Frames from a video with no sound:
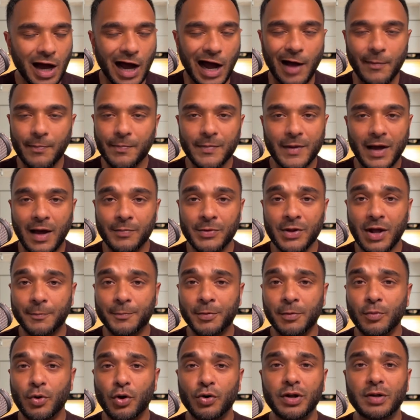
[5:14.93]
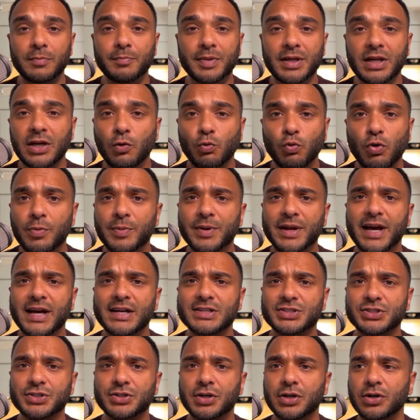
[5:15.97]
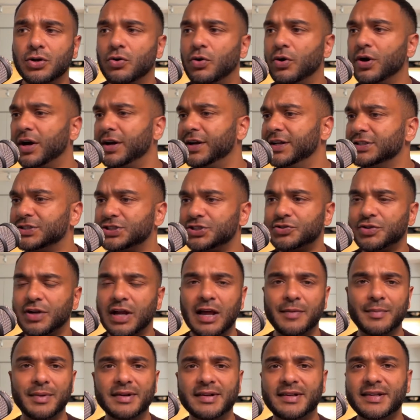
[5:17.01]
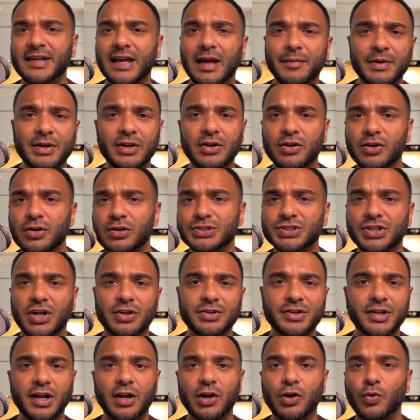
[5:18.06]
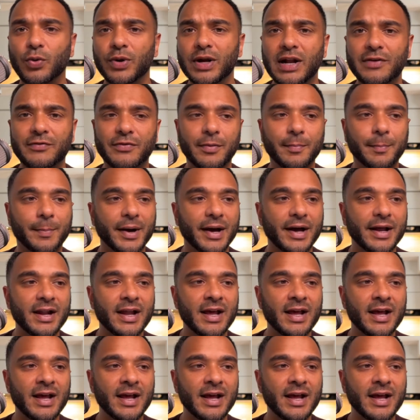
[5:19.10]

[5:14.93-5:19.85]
I'm not promoting being a womanizer and going on Instagram and DMing girls all day or whatever, but